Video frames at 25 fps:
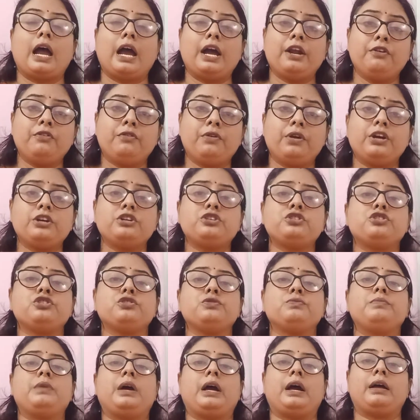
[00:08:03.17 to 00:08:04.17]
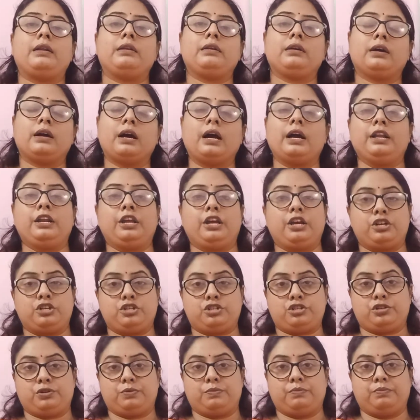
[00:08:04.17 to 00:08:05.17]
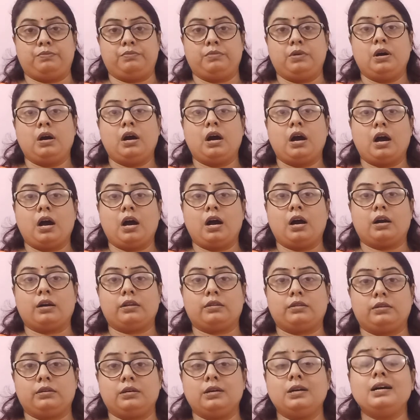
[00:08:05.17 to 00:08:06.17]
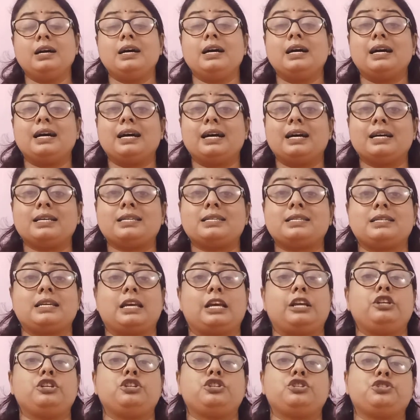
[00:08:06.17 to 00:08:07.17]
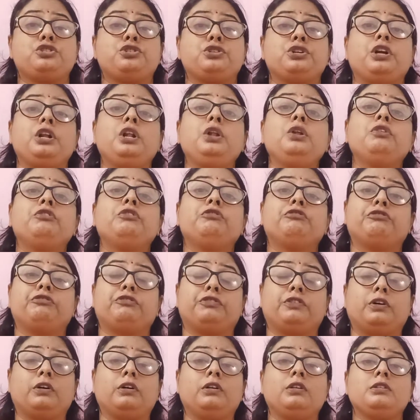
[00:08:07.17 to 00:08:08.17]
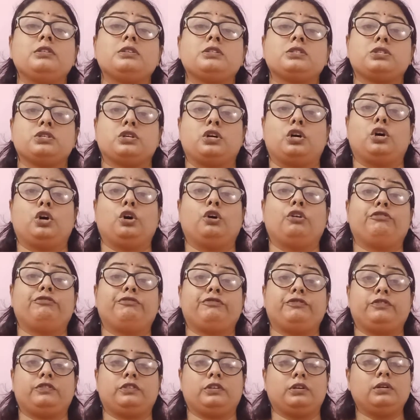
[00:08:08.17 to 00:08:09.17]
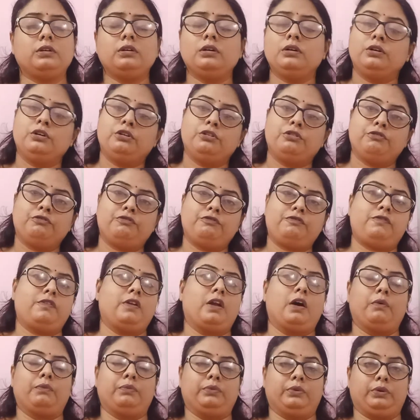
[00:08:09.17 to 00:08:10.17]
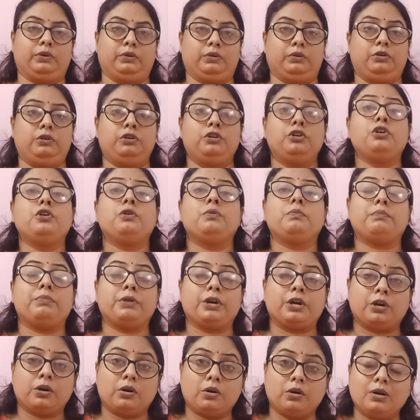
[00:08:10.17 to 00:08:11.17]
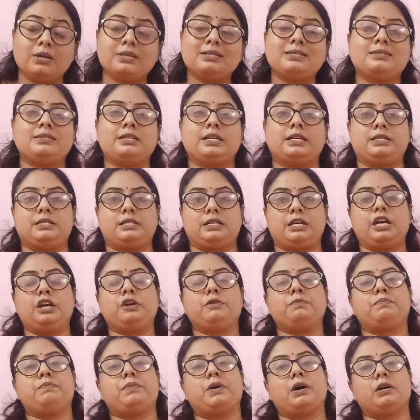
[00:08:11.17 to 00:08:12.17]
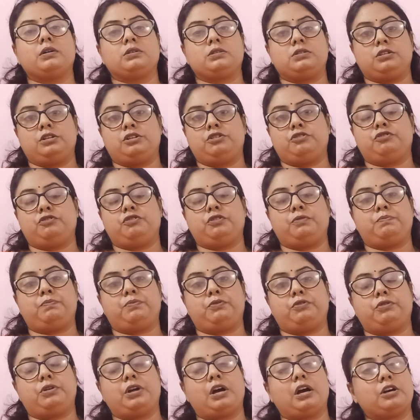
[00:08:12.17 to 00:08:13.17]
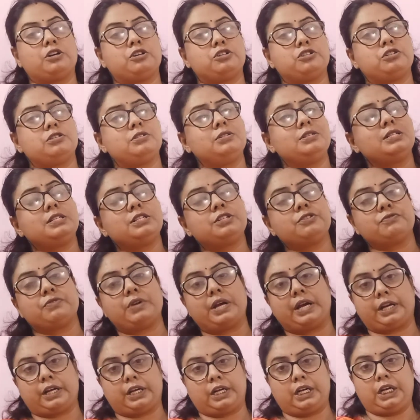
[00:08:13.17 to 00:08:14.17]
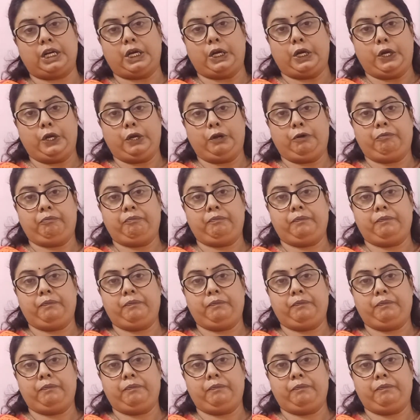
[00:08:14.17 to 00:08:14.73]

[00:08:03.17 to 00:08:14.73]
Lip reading: Androecium and gynoecium are the essential whorls of the flower because they take part in reproduction directly.